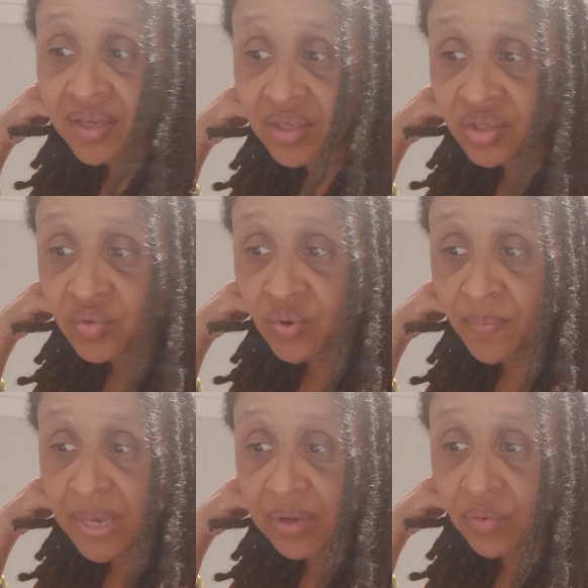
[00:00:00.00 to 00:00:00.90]
You will
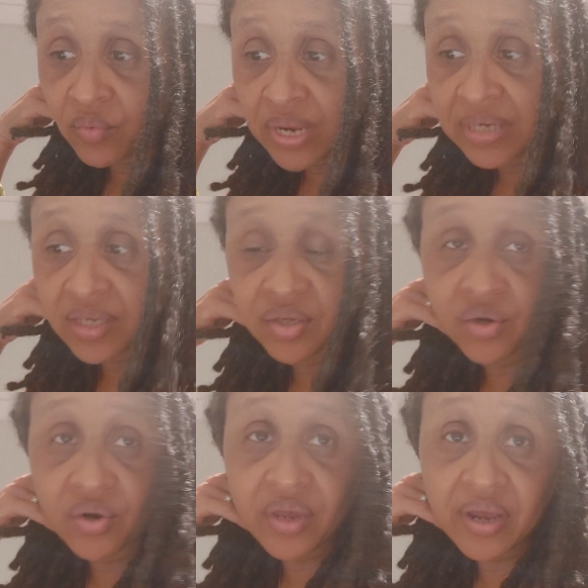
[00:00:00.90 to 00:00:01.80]
make ready
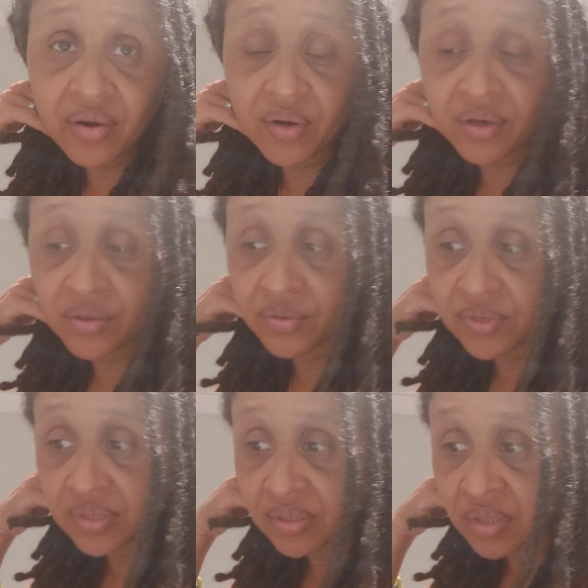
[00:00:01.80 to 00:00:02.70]
your
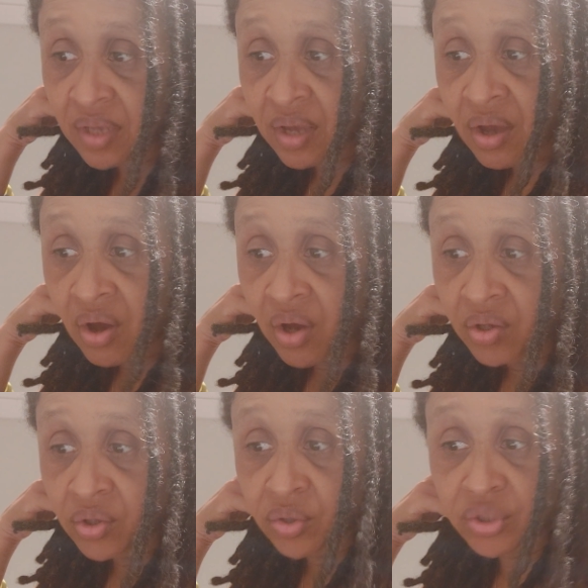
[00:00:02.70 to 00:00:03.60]
arrows
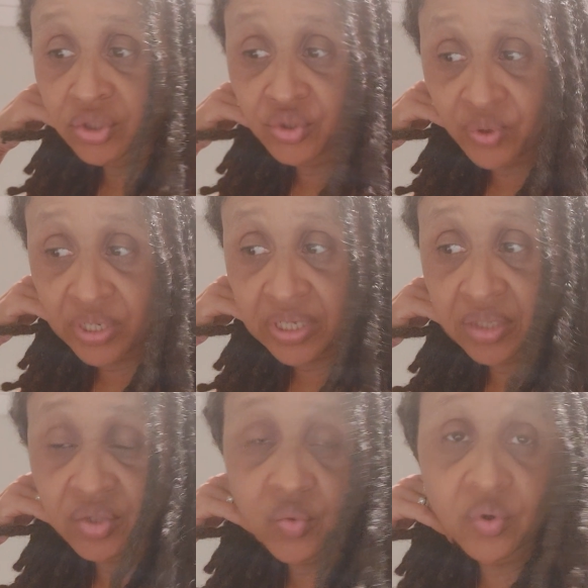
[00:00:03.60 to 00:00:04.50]
on your
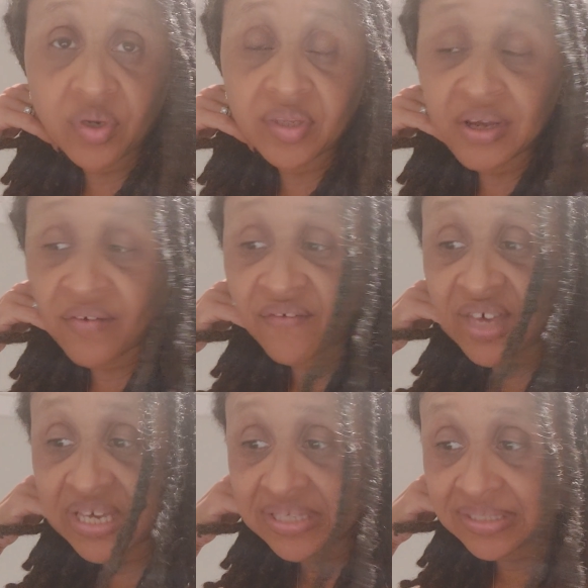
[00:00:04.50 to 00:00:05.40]
string toward their
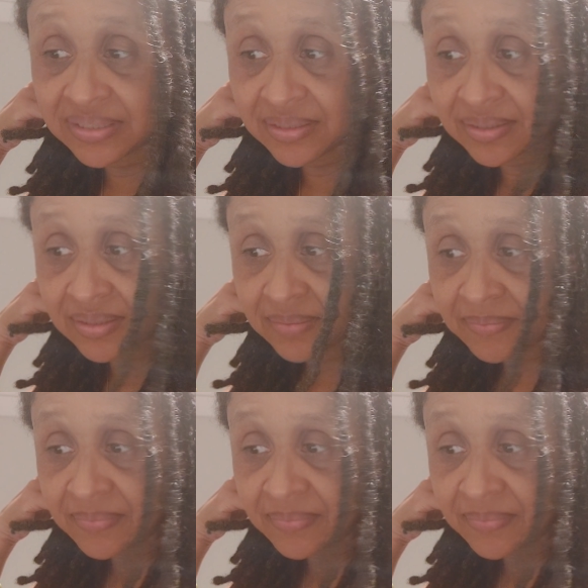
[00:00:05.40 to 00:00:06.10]
faces.